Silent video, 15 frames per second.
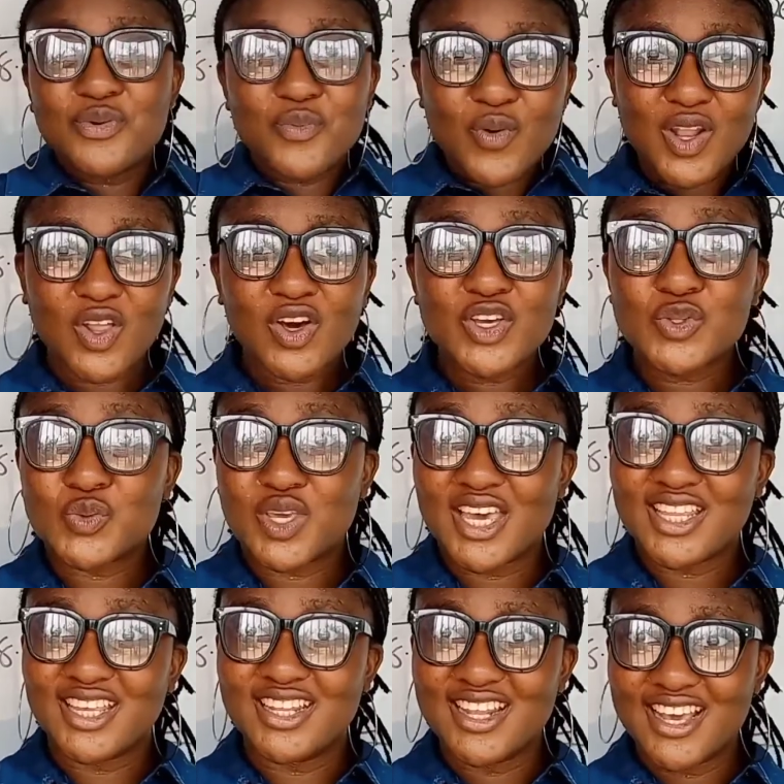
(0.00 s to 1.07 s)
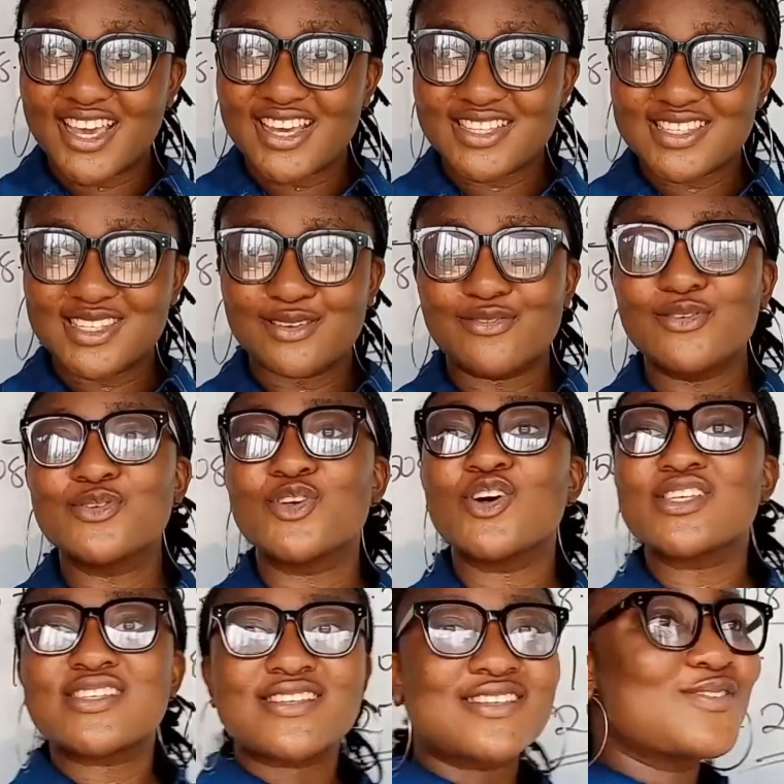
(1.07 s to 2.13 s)
we're lucky to get a negative, you
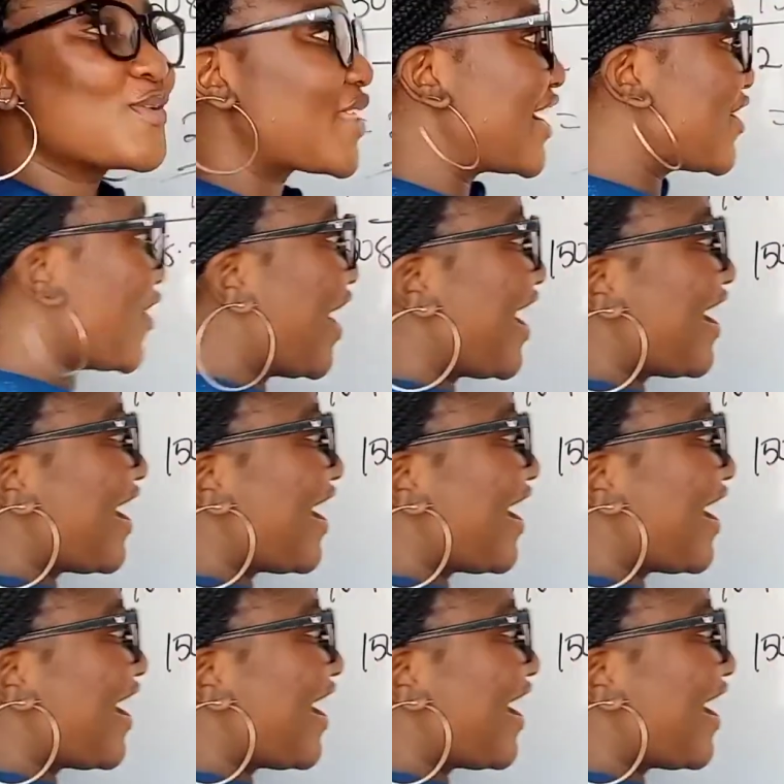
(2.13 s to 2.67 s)
just know that your